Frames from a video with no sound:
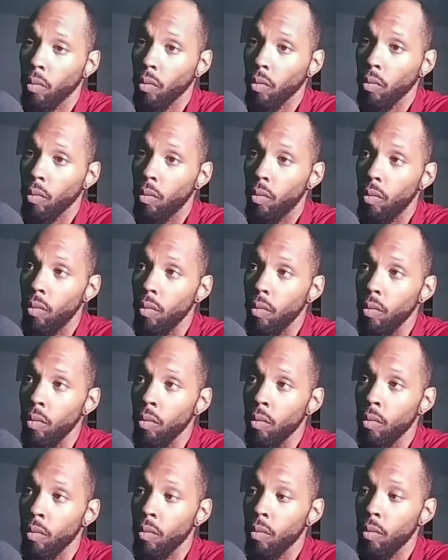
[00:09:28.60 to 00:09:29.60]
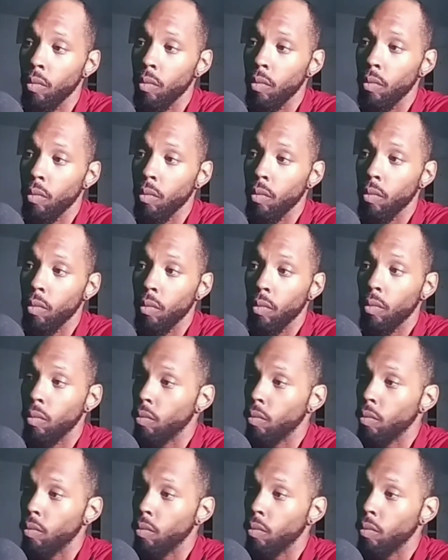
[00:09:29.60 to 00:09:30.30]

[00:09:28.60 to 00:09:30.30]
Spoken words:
[no speech]